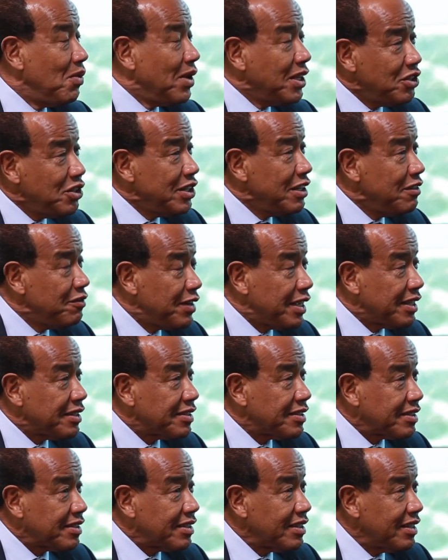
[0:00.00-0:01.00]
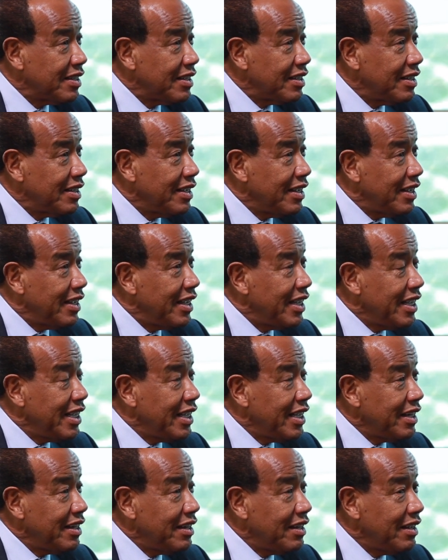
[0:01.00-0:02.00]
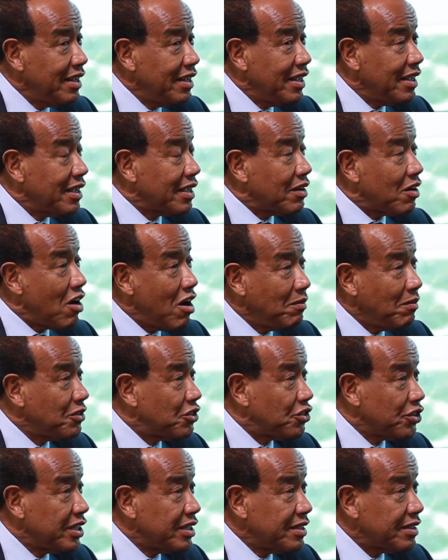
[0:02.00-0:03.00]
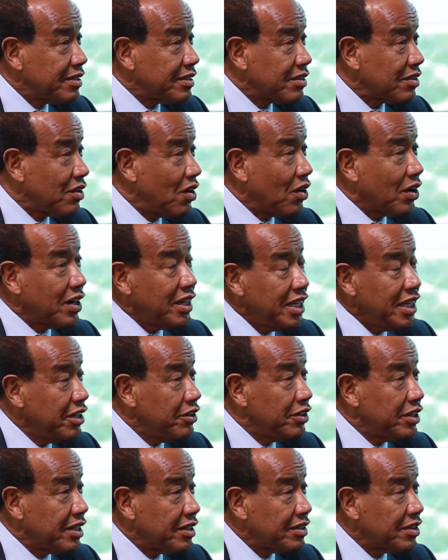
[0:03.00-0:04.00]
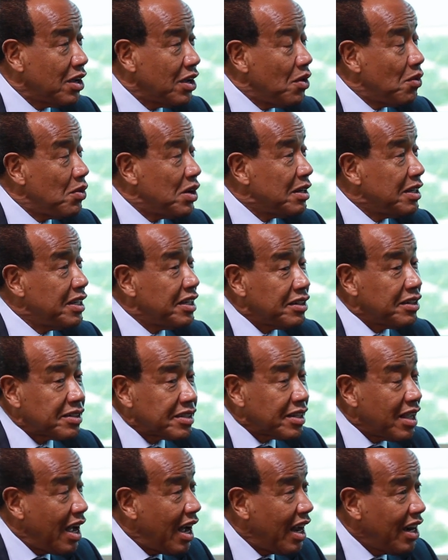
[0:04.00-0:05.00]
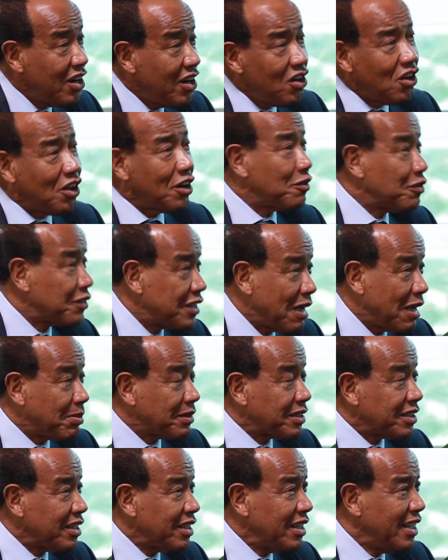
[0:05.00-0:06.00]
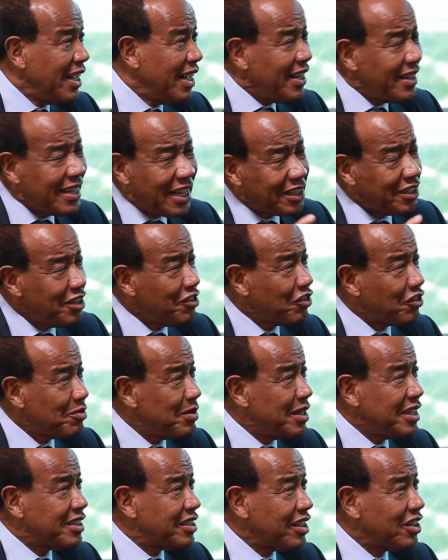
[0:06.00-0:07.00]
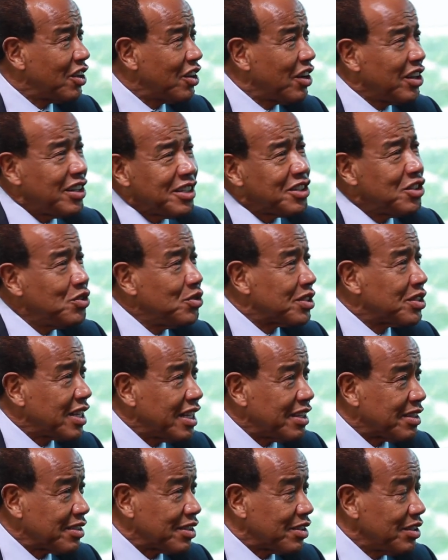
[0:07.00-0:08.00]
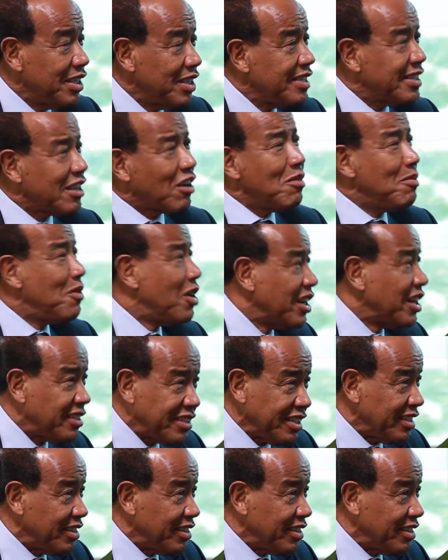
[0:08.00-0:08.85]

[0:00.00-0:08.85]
when you invest in countries or areas where there's a lot of capital, that incremental dollar is useless. It's a commodity.